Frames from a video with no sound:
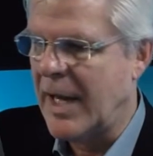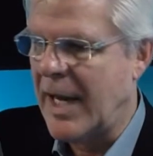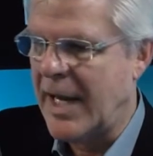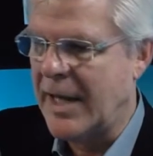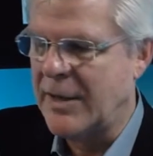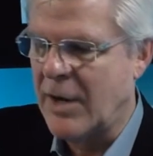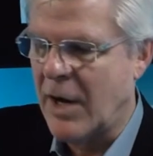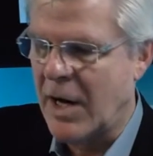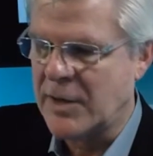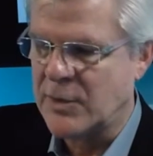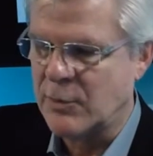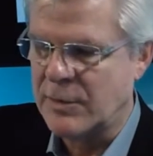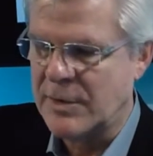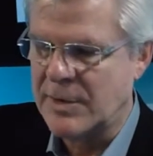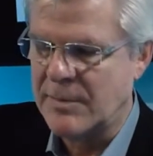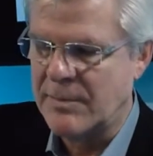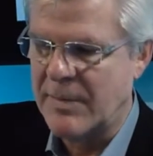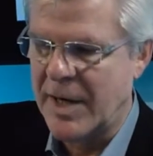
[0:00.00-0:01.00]
Ed Koch
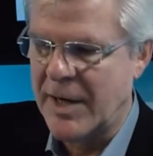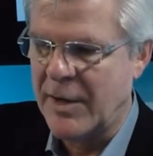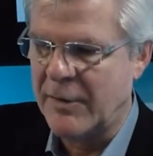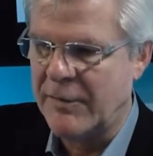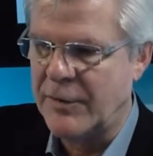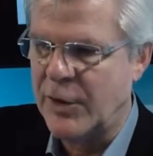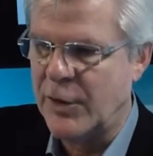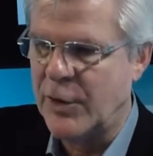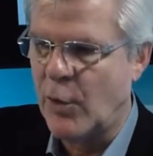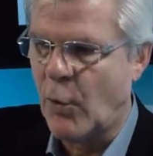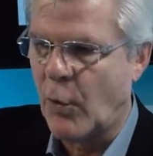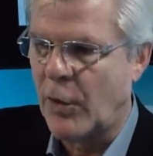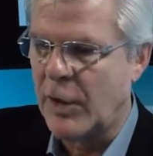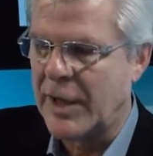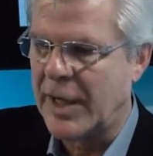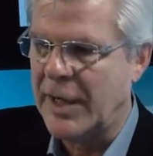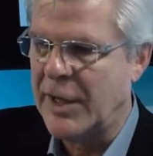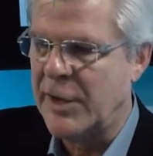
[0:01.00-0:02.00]
was mayor of New
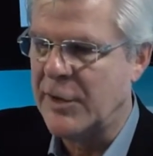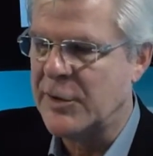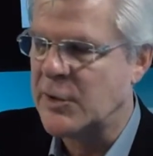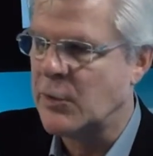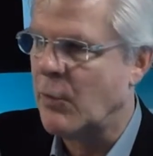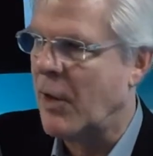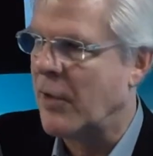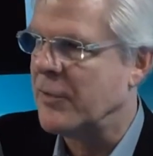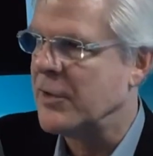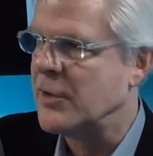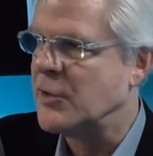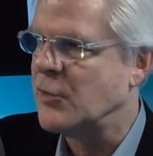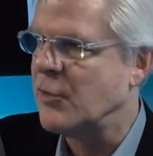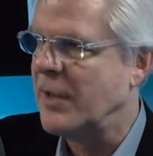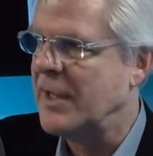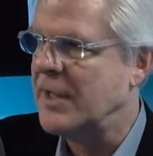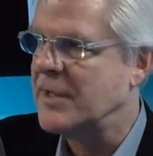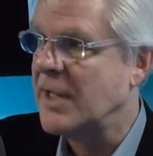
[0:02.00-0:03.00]
York, and he used to walk the
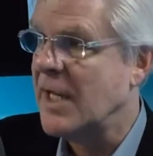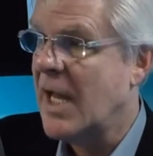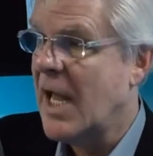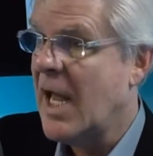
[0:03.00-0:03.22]
streets